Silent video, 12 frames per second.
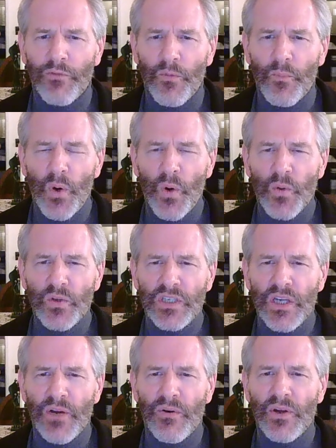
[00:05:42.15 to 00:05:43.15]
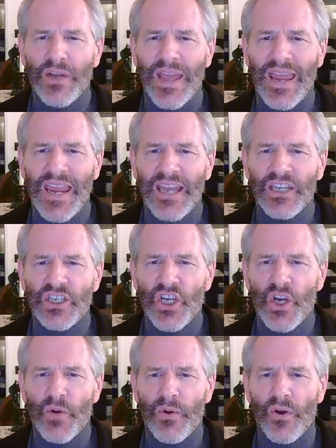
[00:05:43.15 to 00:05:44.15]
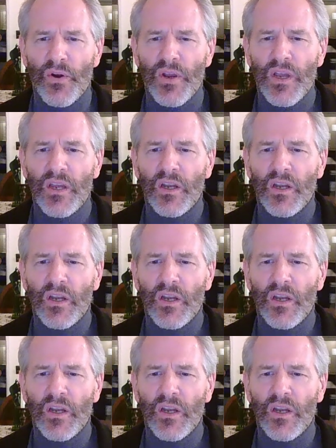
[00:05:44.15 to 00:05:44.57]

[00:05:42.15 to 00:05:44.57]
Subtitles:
from posterior to anterior,